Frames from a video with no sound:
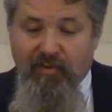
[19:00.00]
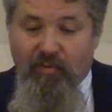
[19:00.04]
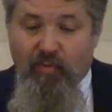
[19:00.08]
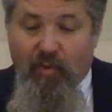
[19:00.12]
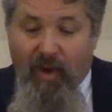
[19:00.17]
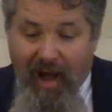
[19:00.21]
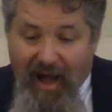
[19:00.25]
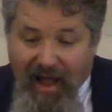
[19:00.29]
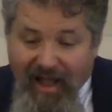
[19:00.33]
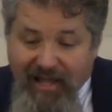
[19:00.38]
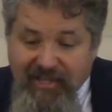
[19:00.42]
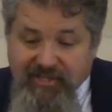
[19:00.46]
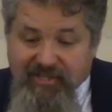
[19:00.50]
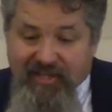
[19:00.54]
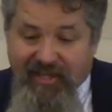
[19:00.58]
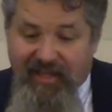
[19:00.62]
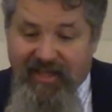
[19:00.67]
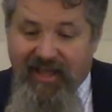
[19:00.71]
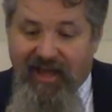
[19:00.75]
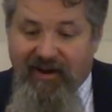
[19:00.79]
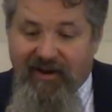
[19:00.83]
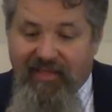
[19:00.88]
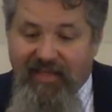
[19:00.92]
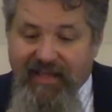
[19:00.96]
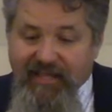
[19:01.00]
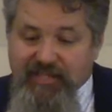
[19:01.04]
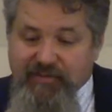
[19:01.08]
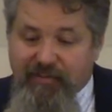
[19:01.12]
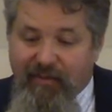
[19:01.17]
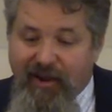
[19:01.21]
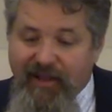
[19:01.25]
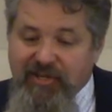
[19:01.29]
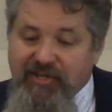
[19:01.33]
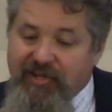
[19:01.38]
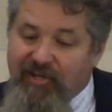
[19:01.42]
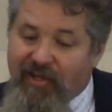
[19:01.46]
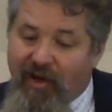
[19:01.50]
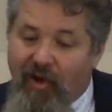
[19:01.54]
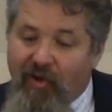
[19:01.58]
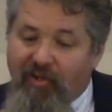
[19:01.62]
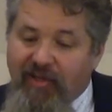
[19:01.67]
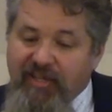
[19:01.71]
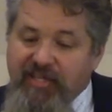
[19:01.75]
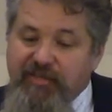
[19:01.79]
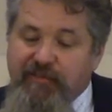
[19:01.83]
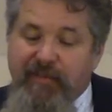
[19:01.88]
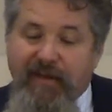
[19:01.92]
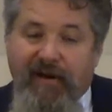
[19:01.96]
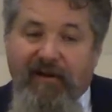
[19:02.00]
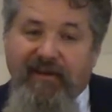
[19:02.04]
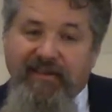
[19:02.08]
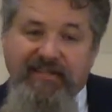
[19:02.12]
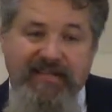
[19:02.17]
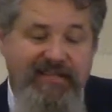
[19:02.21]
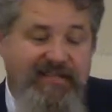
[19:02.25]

wisely under the inspiration of the Holy Spirit,